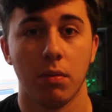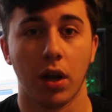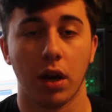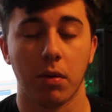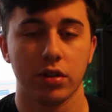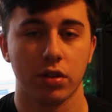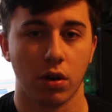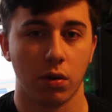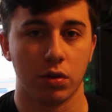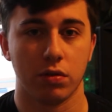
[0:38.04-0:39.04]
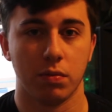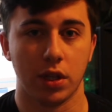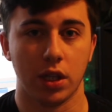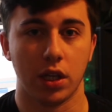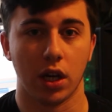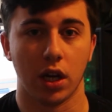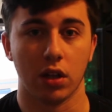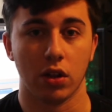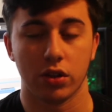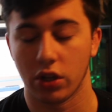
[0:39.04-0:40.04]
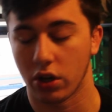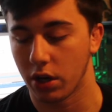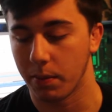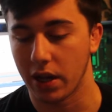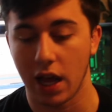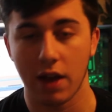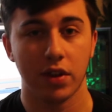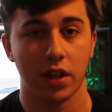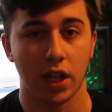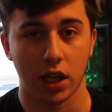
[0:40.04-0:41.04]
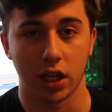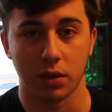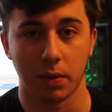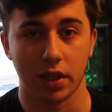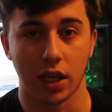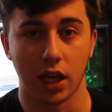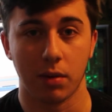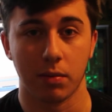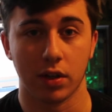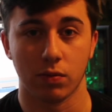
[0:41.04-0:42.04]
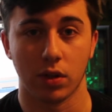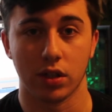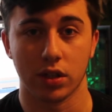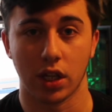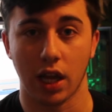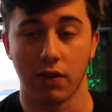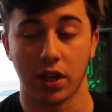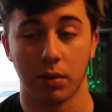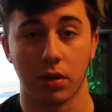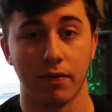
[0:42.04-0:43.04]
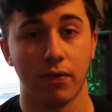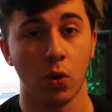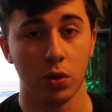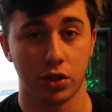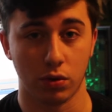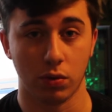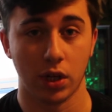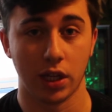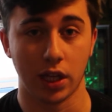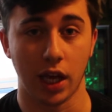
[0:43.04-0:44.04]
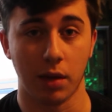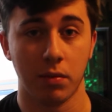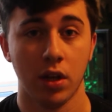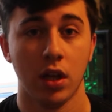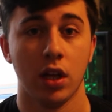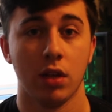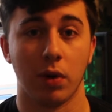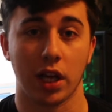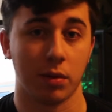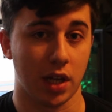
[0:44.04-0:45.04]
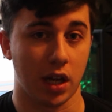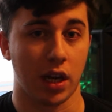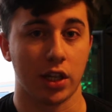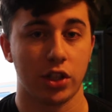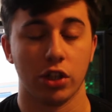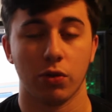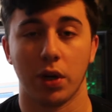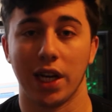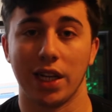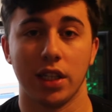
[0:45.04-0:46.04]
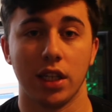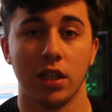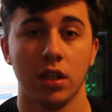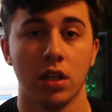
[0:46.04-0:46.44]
But I'm also going to be talking about everything that I liked about the game, as well as like everything I'm looking forward to in the game when it comes out next year in 2019.